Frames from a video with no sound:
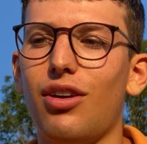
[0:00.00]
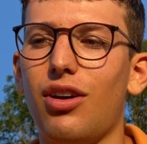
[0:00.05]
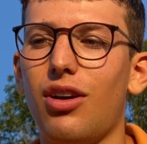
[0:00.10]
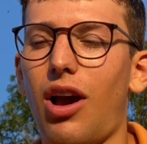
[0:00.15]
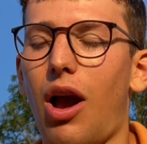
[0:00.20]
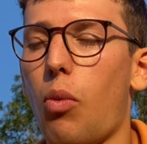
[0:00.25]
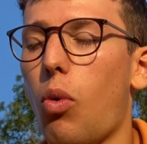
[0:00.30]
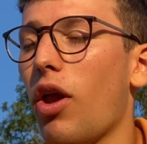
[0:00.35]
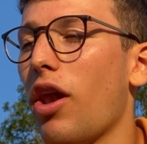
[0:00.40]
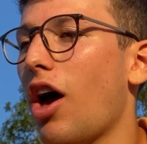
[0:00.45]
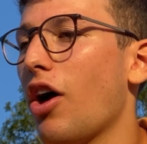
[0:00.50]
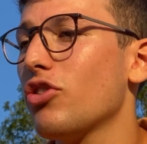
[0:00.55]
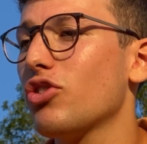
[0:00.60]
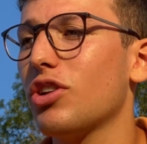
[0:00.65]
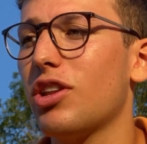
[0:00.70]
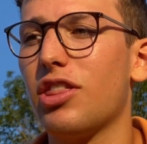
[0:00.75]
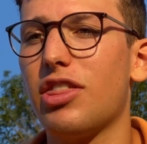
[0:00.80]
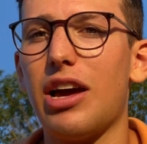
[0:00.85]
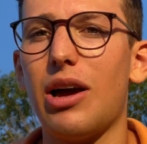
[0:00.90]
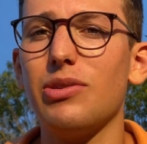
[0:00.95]

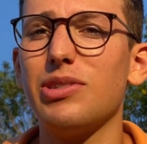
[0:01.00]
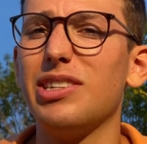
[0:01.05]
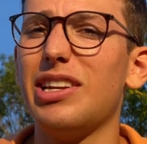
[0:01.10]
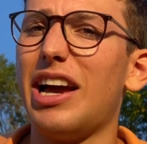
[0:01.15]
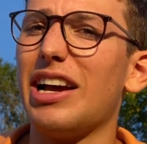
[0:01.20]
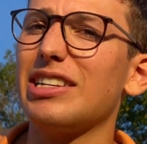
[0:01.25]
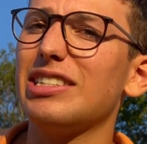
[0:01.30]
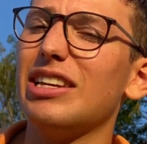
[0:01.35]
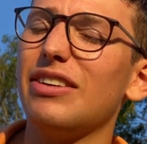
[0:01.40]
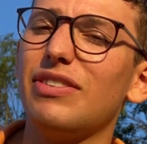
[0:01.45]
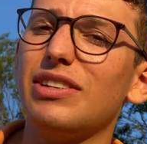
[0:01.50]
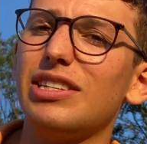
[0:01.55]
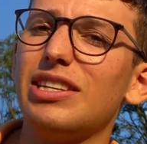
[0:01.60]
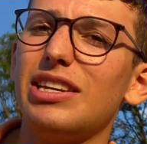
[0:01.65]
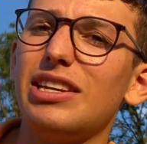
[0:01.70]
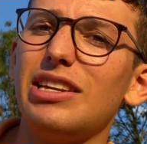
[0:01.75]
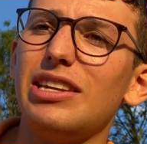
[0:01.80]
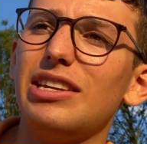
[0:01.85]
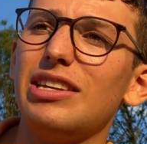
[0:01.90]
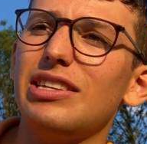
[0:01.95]
100,000
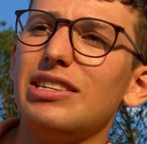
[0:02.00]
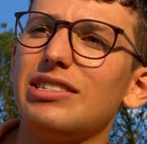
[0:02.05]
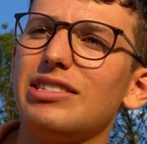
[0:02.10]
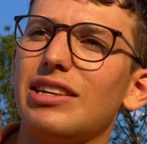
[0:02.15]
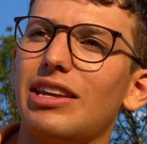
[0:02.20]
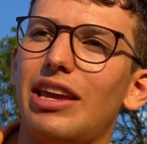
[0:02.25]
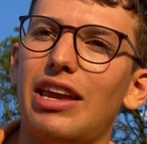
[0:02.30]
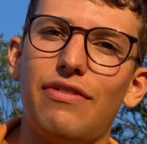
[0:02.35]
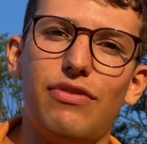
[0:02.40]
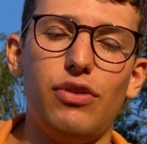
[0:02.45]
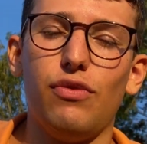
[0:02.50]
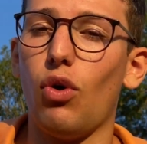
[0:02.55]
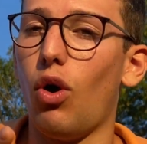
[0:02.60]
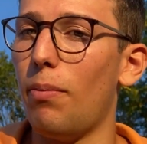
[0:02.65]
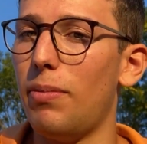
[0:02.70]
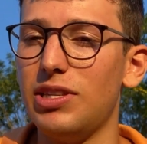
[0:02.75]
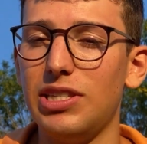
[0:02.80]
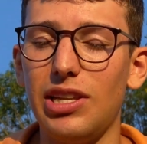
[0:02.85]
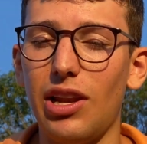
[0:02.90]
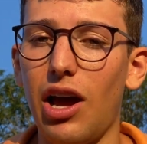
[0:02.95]
activities, if you've got a
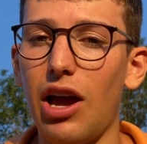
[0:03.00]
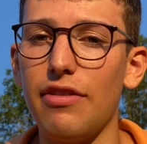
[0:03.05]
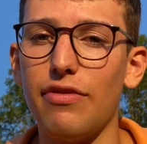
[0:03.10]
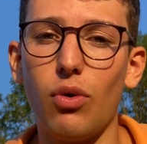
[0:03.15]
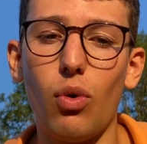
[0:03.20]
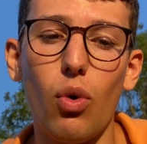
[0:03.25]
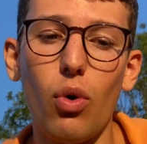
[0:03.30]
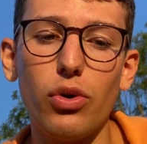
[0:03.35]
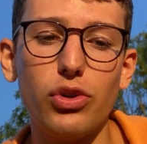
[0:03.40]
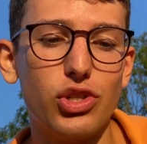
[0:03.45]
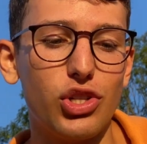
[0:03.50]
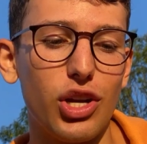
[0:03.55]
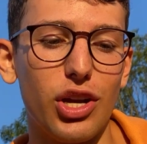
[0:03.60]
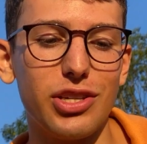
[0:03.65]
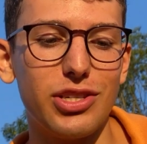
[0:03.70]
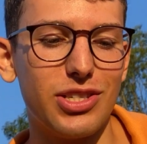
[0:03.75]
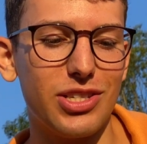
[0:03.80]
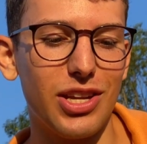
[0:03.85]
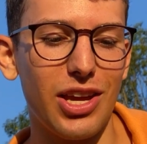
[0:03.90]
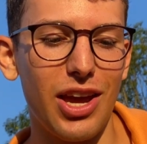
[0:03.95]
busy life, or
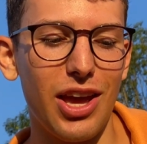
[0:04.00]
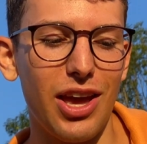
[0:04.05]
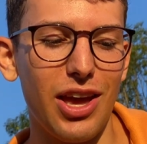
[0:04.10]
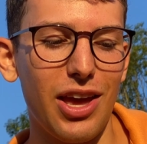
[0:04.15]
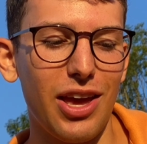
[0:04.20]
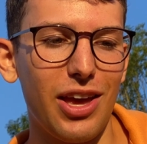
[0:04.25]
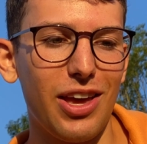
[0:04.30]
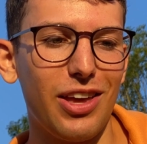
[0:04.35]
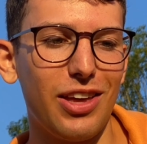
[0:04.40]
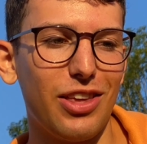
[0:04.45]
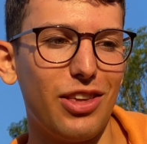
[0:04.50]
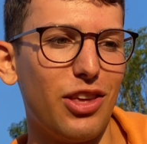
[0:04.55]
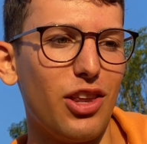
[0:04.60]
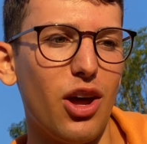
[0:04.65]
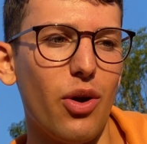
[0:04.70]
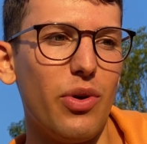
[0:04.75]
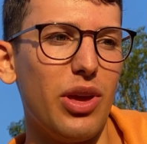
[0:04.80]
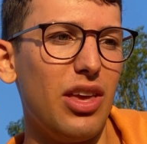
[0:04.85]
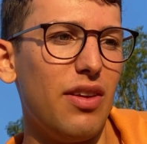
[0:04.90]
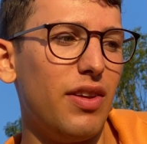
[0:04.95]
just, you
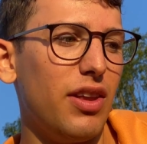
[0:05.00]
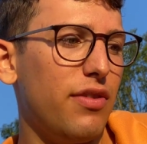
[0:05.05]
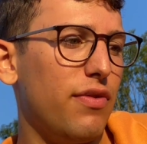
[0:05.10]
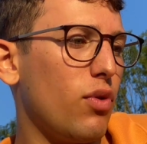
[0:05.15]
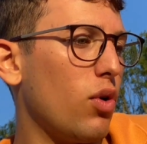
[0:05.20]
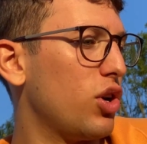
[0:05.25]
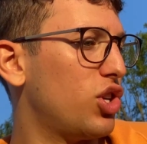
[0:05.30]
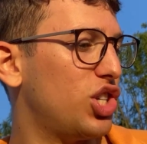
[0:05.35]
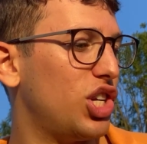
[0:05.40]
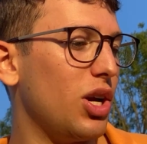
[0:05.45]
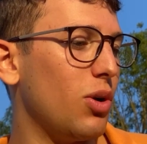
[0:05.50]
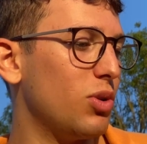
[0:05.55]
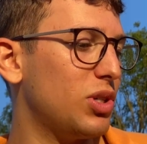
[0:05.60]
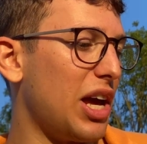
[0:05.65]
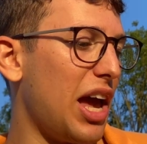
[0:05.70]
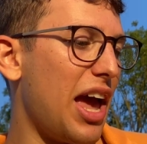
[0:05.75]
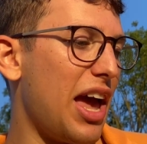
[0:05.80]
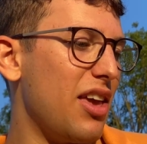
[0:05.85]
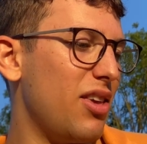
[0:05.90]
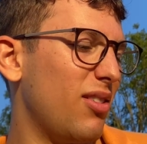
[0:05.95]
know, even if you've got a chill
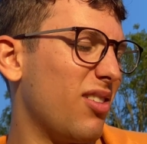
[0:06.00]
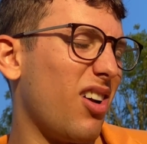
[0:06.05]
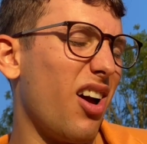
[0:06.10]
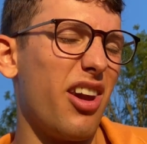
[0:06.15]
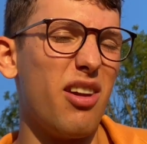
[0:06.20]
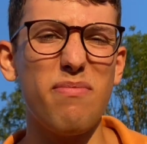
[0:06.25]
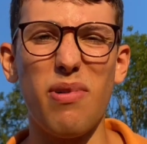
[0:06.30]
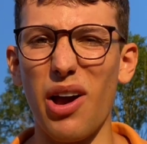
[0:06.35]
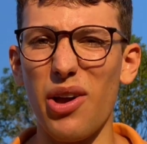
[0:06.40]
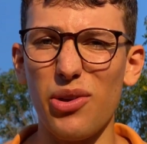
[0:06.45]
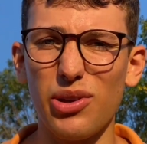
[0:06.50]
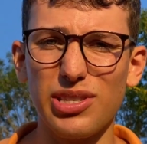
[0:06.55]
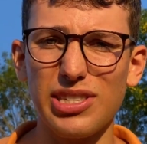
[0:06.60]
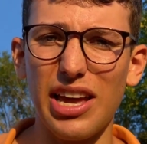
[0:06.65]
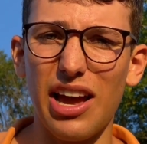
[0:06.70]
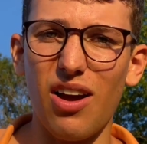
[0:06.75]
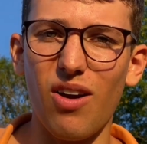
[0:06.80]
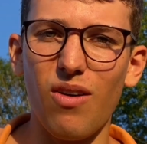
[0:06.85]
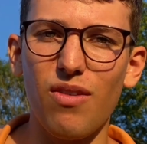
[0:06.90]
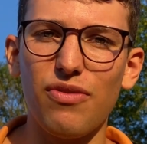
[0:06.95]
day, you're kind of by
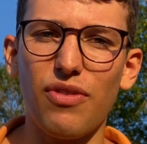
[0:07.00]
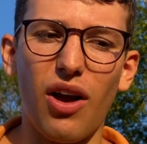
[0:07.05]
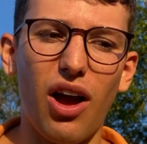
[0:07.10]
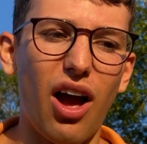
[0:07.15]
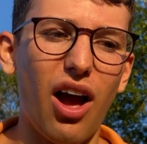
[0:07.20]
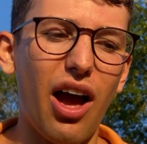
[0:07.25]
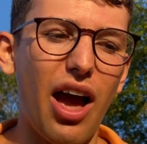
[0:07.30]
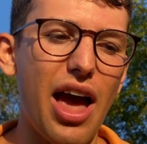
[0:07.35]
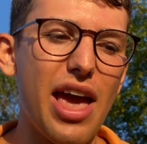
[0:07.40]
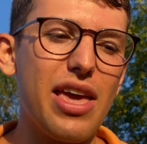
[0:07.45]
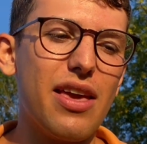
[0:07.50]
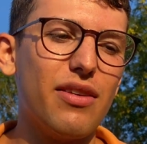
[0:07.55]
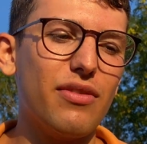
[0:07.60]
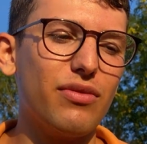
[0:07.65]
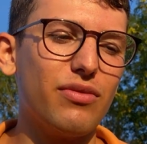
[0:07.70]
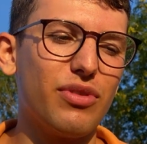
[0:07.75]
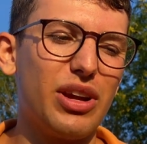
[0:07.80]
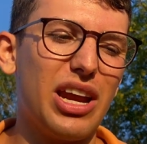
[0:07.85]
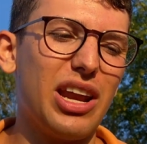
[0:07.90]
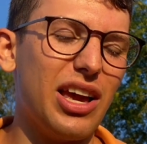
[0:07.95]
yourself, I
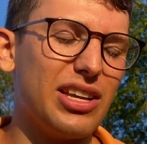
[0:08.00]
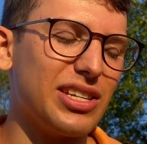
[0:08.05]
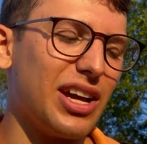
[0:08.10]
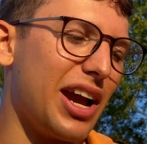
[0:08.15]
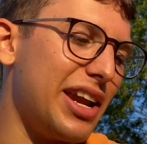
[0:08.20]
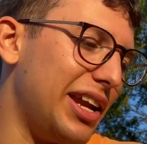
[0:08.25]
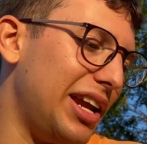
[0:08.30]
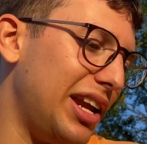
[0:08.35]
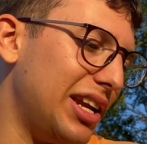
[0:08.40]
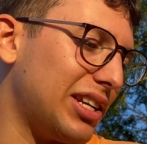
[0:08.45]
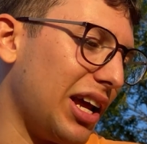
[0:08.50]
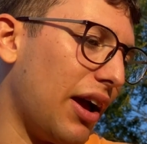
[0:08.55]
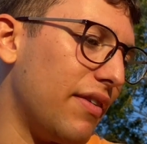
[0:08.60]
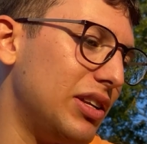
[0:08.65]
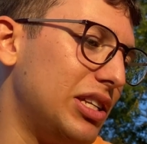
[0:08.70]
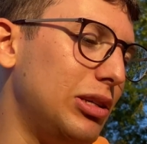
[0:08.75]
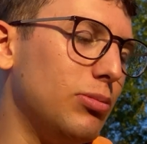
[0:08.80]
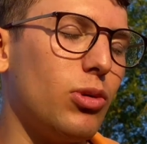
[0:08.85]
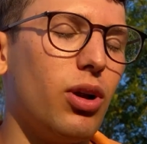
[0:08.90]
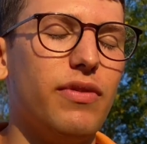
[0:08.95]
realize I need to have a
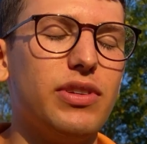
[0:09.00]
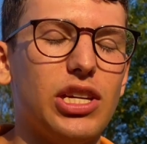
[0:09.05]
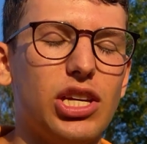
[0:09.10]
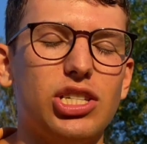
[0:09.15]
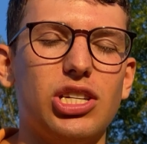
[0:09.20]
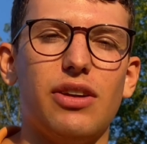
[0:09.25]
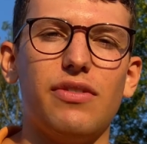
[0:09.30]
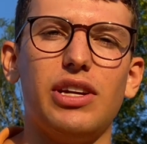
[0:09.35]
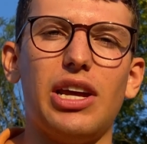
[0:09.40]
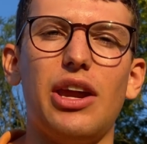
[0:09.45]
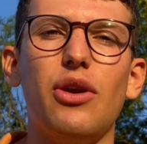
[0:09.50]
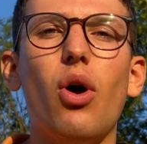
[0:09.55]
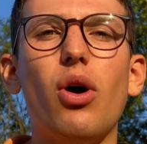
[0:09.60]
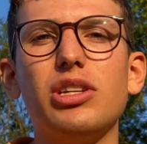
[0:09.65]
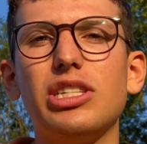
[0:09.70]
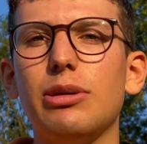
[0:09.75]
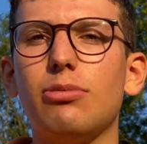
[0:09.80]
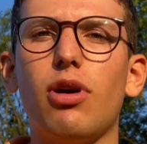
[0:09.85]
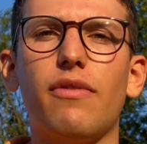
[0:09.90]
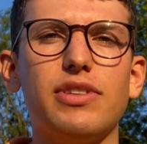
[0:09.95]
deep conversation every day. Not a
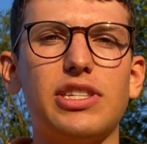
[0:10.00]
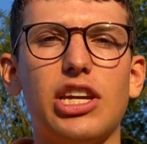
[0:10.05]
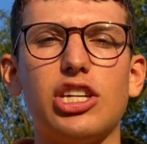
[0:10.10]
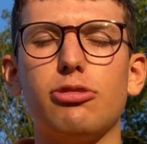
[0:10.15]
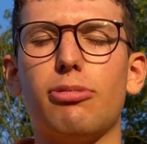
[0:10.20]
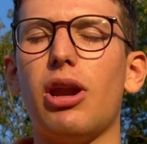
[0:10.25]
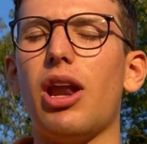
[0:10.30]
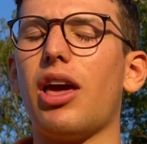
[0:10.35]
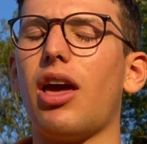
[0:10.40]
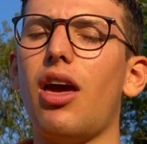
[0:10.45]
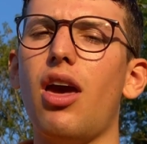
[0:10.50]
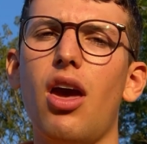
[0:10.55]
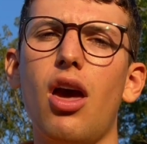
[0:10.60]
deep conversation about like,